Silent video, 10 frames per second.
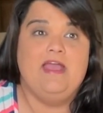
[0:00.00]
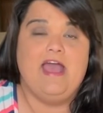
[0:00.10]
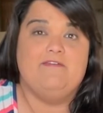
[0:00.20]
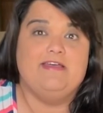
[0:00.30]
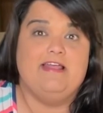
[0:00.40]

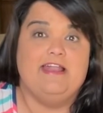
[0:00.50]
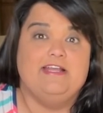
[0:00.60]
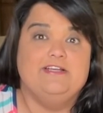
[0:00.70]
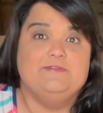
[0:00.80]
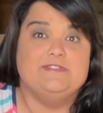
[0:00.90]
had a lot of
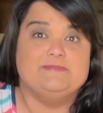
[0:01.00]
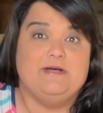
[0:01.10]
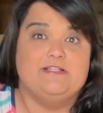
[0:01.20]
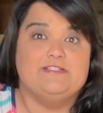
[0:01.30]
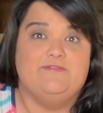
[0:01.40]
good
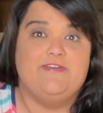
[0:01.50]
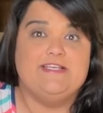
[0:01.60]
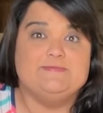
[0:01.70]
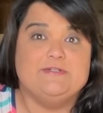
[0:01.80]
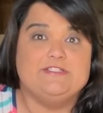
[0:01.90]
response on
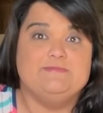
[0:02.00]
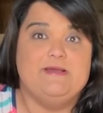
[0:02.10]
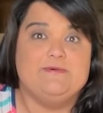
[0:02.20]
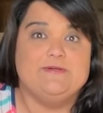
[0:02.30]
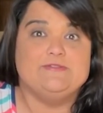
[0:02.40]
Facebook to my
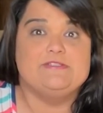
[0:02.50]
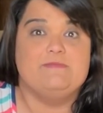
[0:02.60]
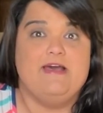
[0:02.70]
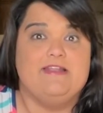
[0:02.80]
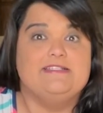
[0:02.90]
posts
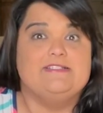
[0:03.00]
about it.